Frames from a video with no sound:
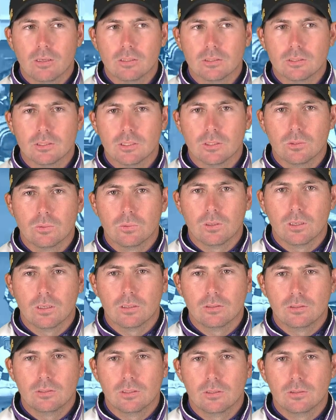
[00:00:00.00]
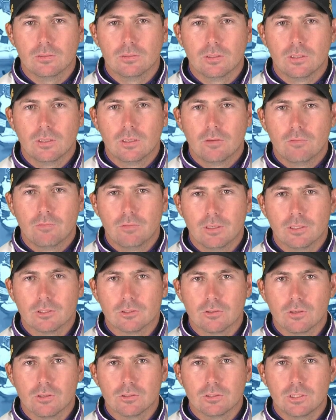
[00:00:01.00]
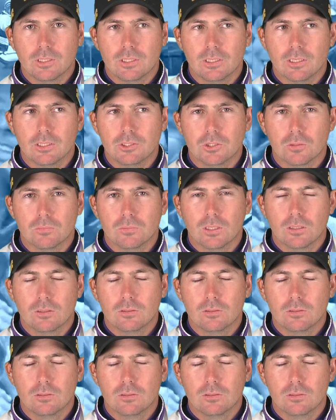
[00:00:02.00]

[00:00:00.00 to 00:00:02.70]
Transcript: So fingers crossed he can get the job done.